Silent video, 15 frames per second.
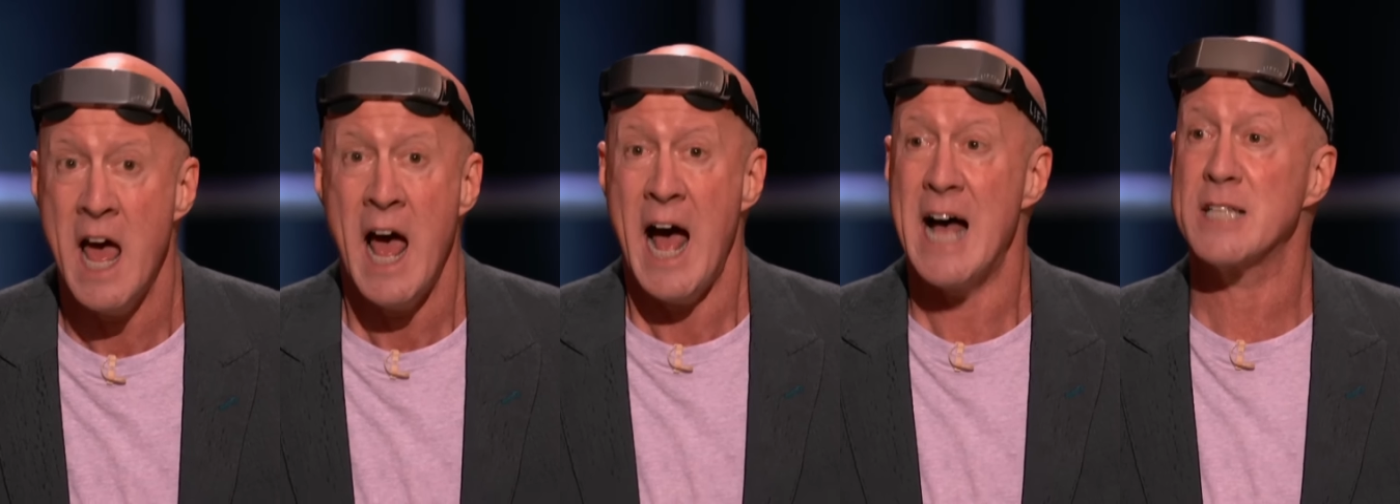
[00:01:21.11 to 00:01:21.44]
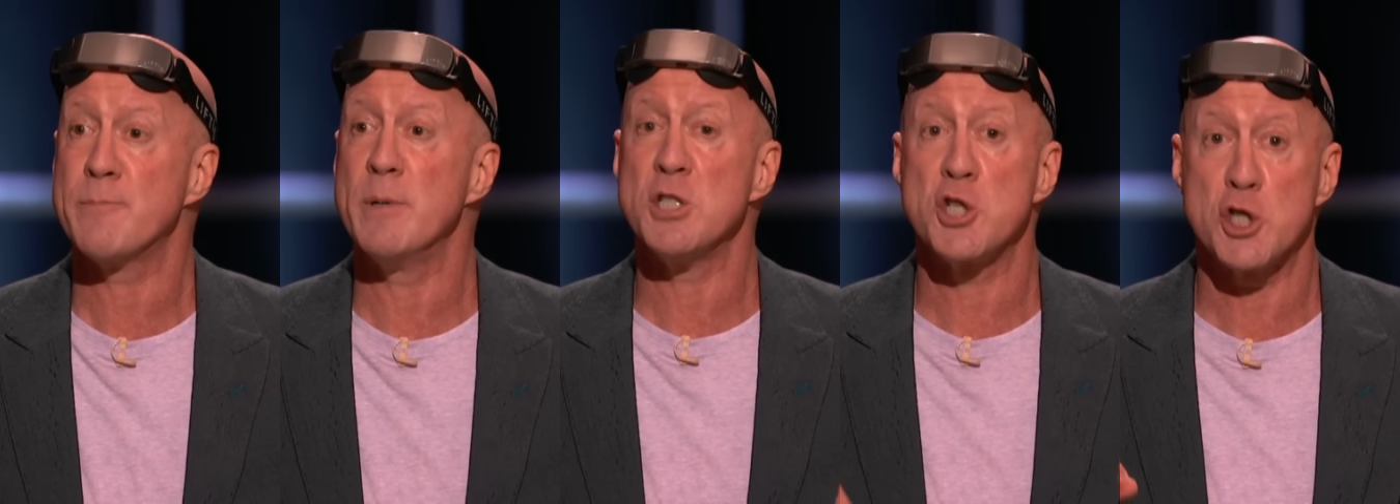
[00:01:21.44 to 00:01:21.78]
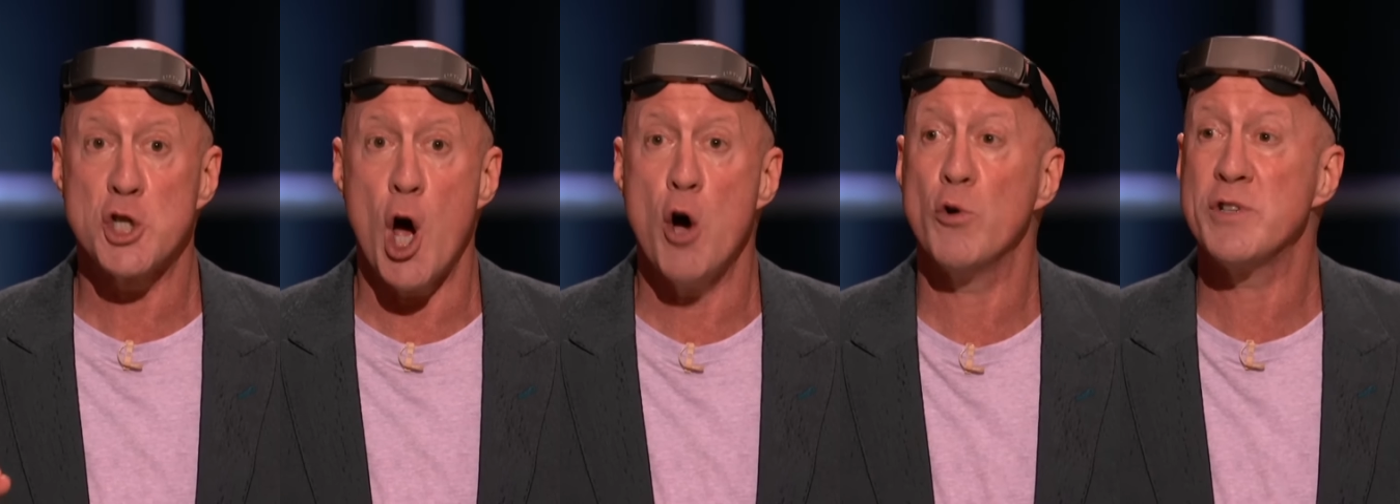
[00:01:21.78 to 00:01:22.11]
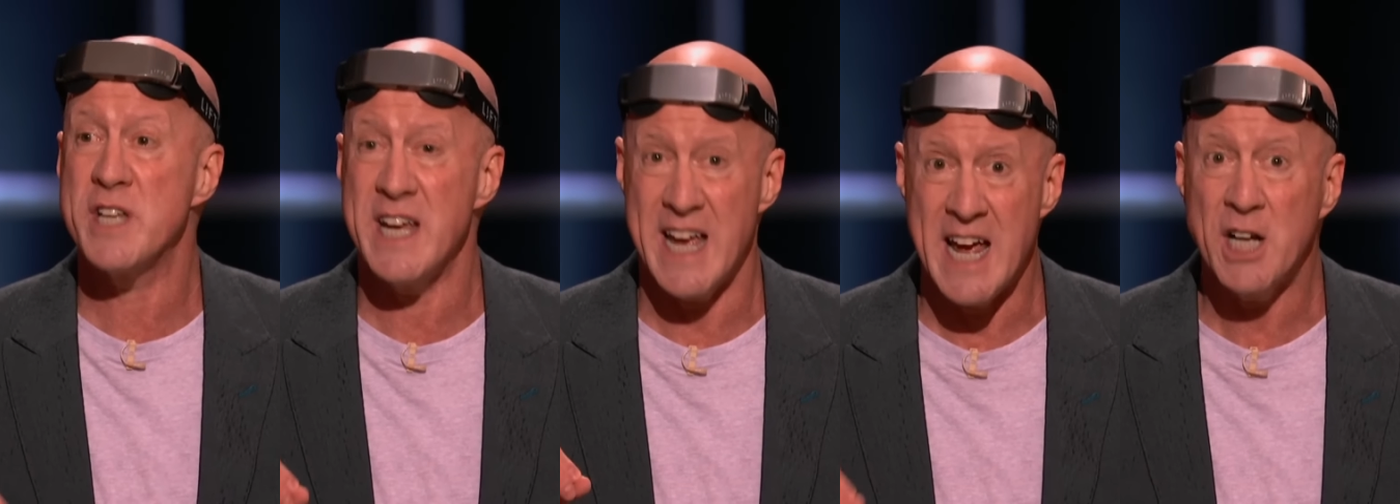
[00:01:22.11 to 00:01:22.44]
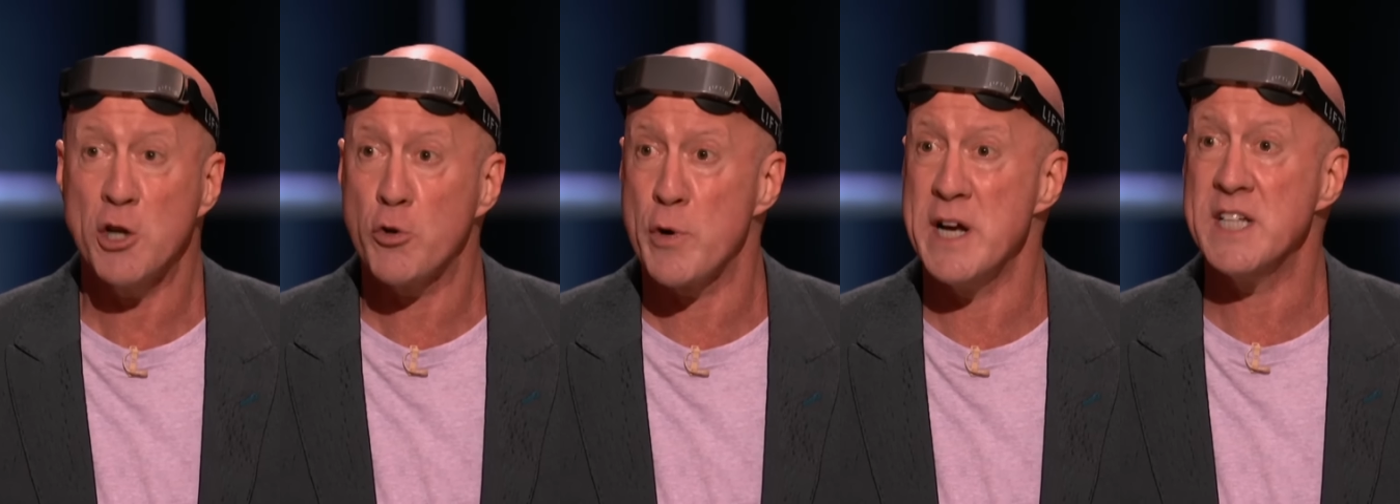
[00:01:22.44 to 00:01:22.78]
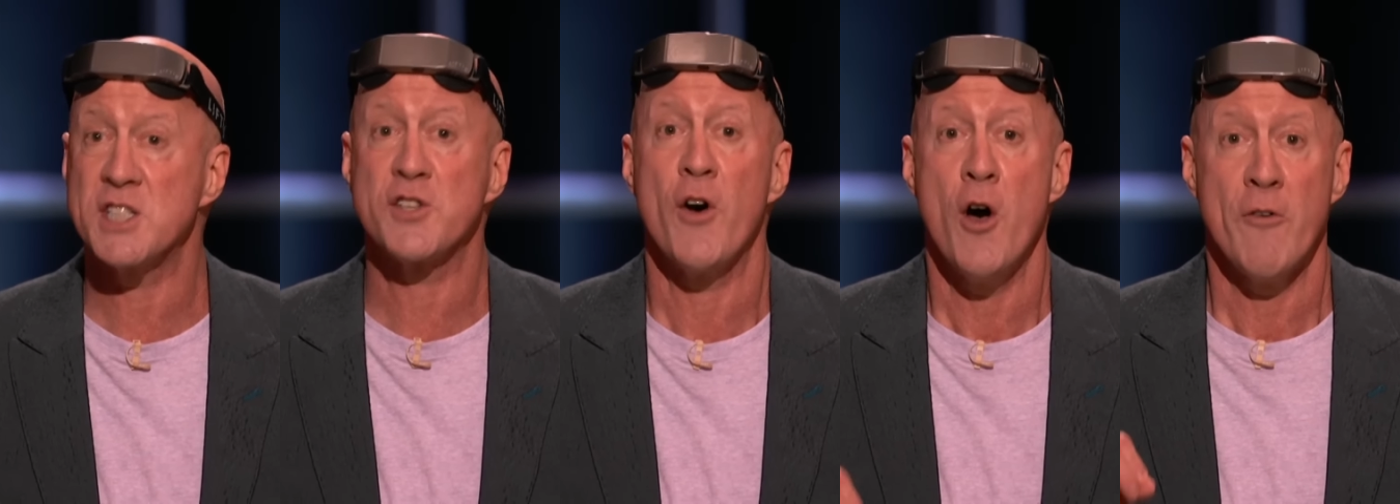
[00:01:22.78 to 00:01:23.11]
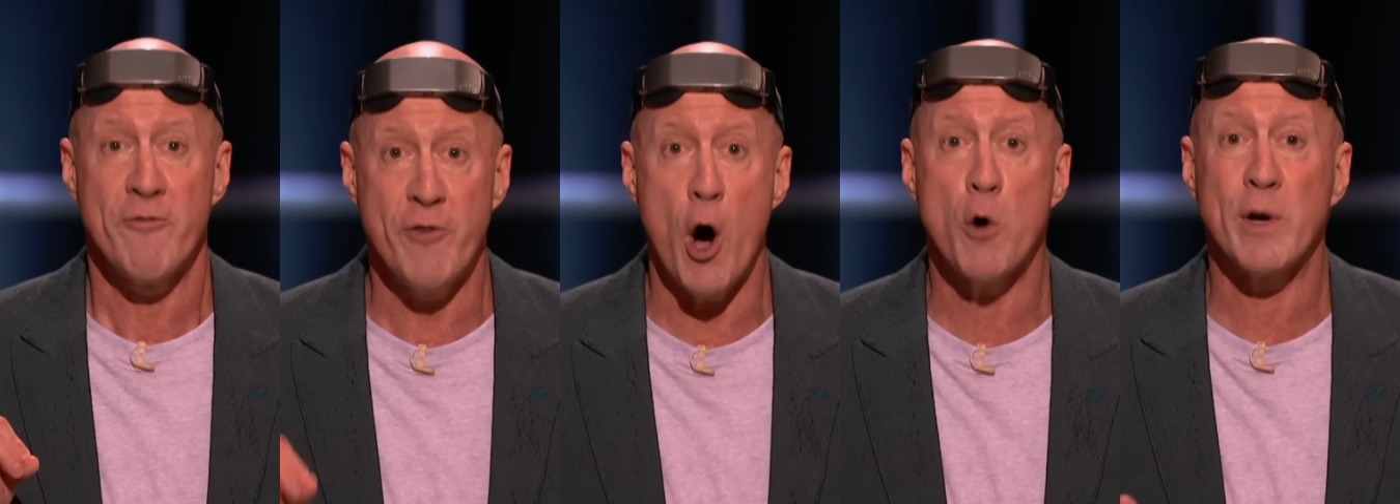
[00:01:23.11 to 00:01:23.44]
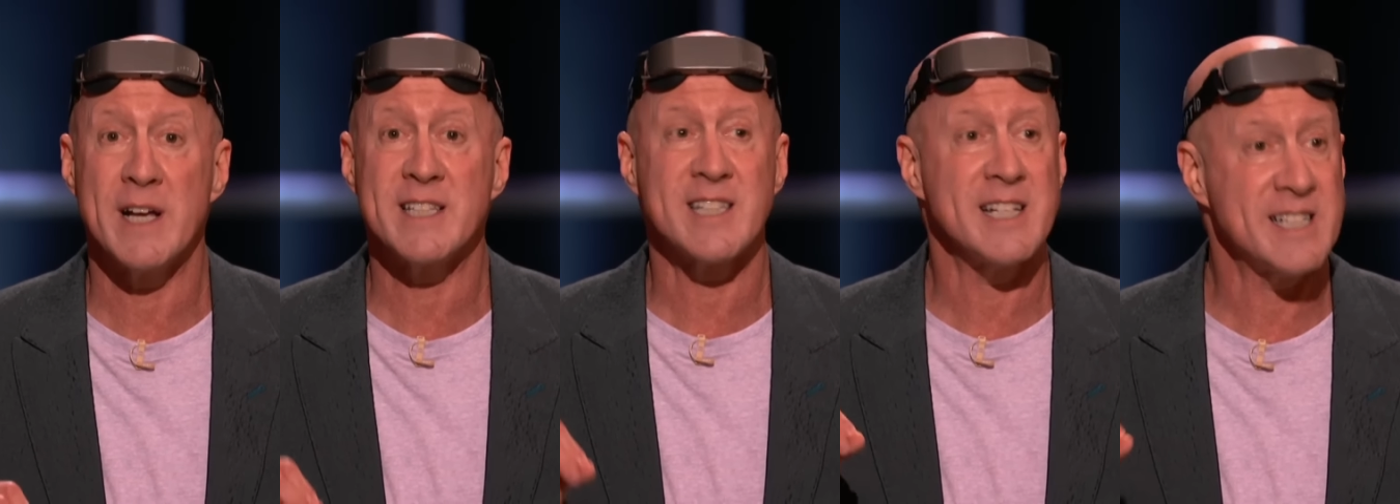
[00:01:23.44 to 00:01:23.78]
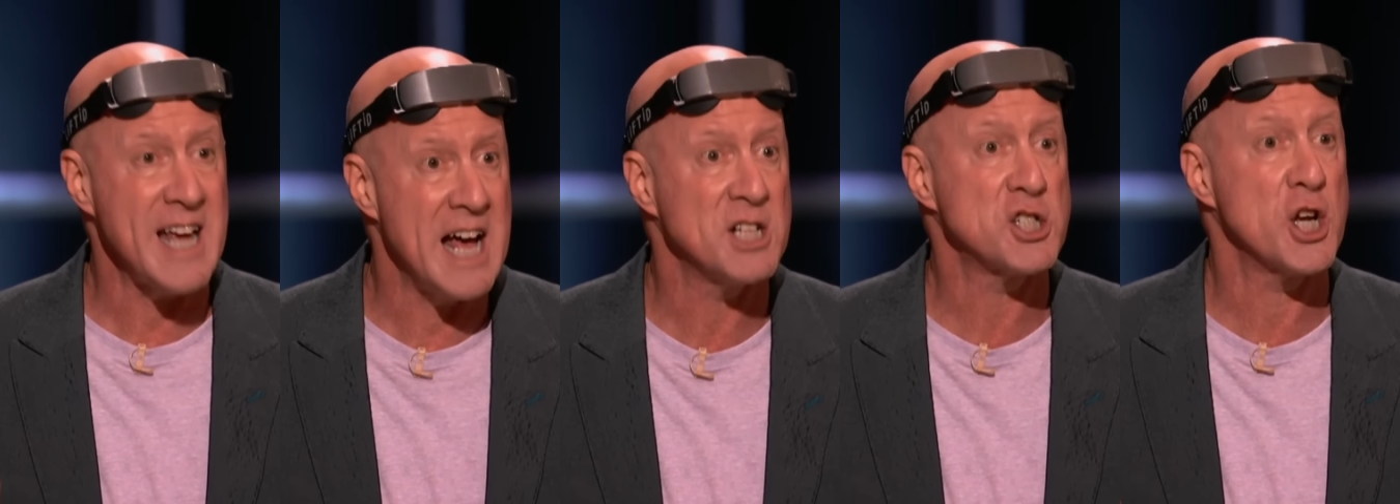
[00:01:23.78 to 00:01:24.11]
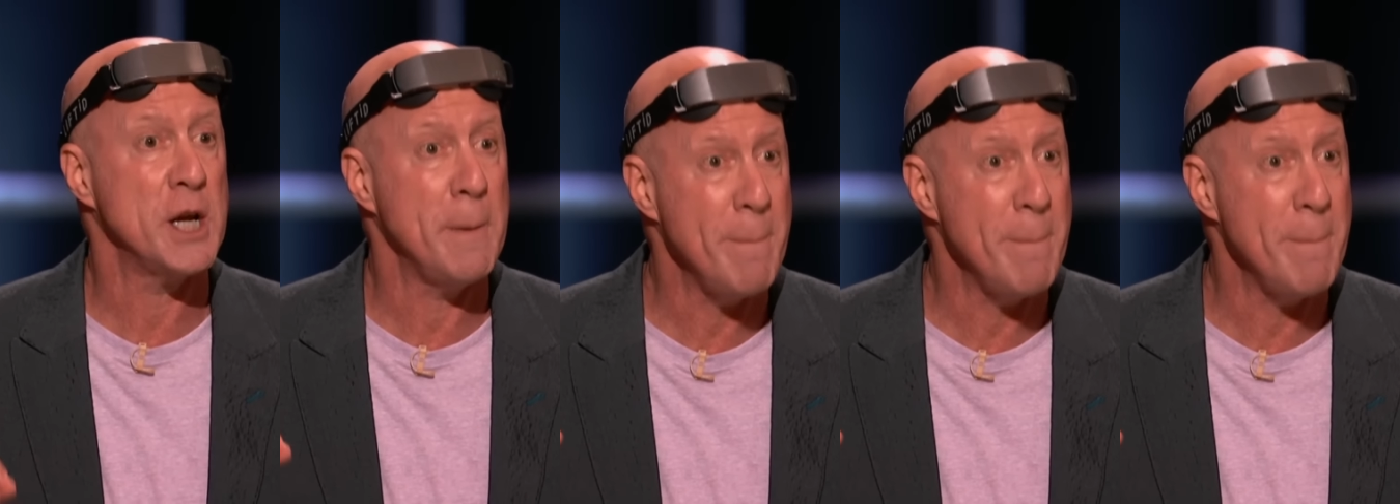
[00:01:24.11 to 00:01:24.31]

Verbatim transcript: has been shown to increase focus, attention, and